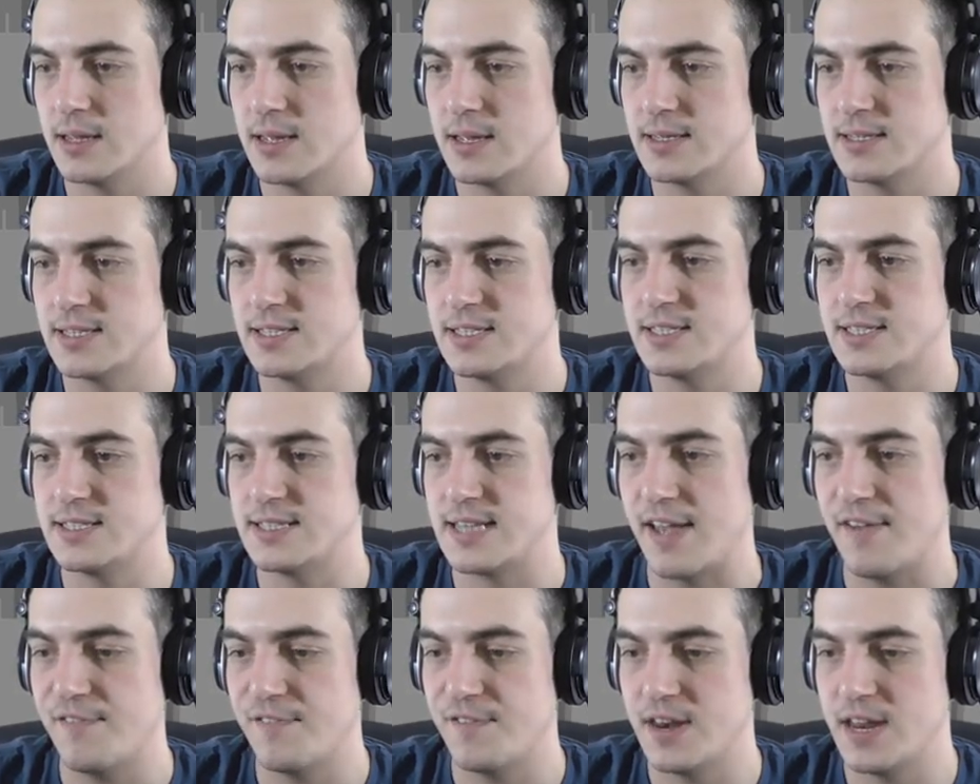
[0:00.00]

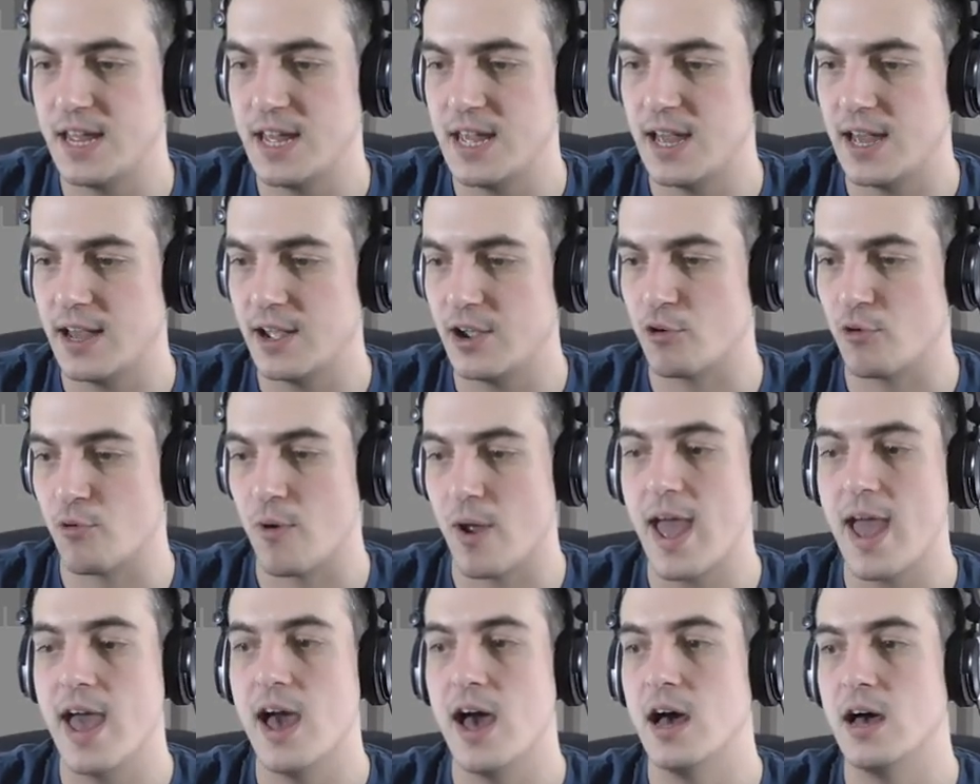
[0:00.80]
Stephanie
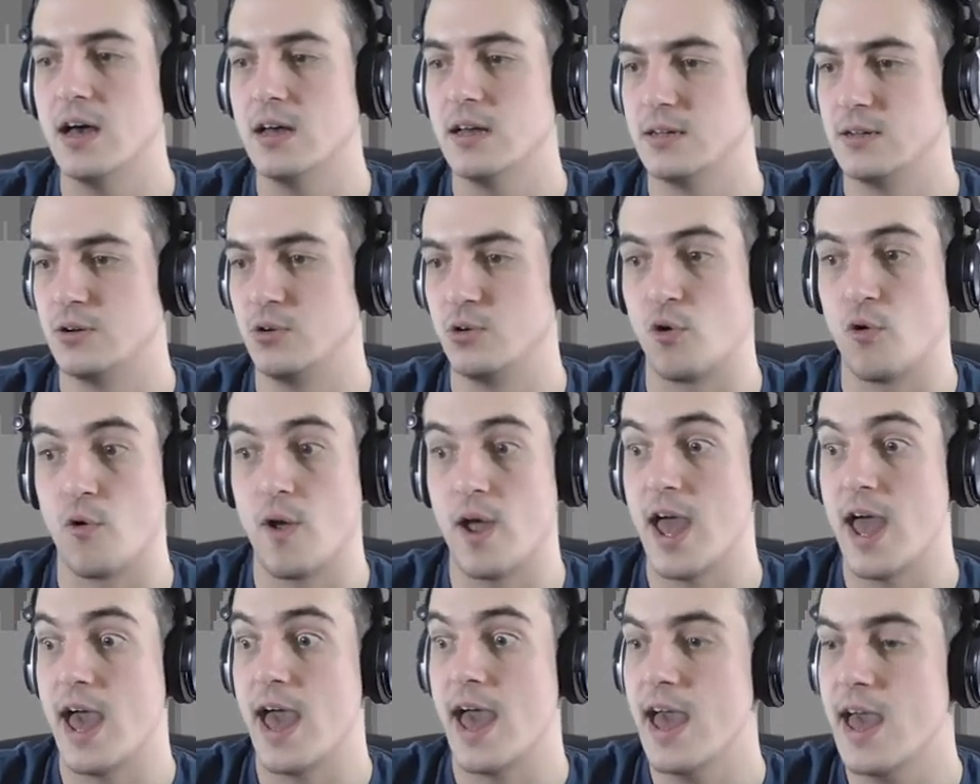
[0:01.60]
Greer or
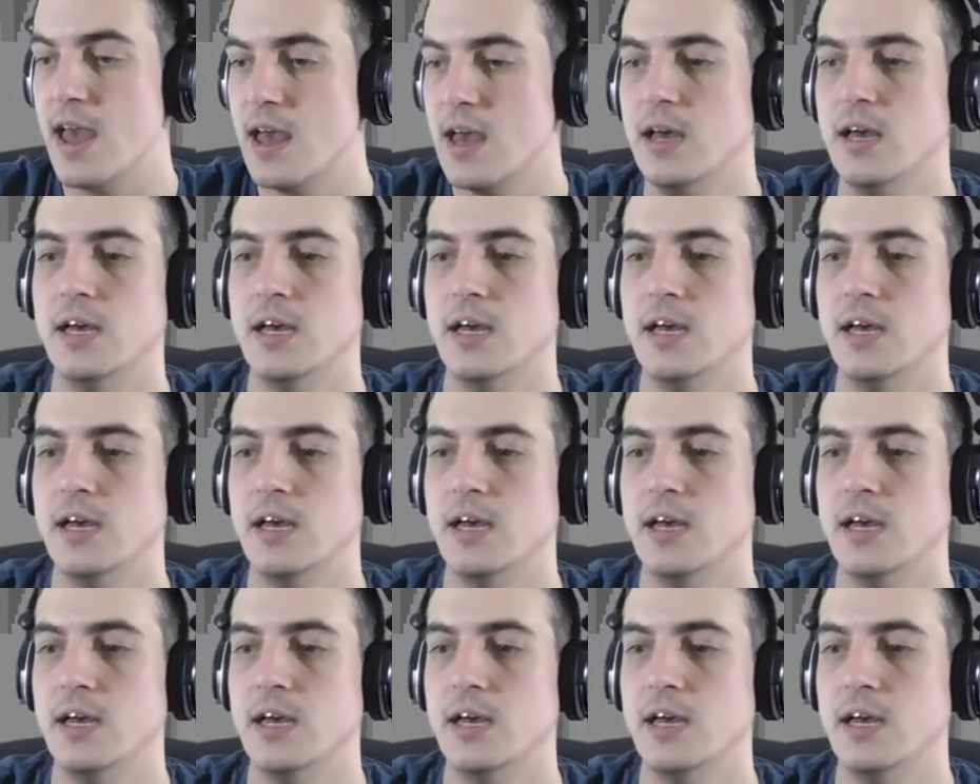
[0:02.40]
Greer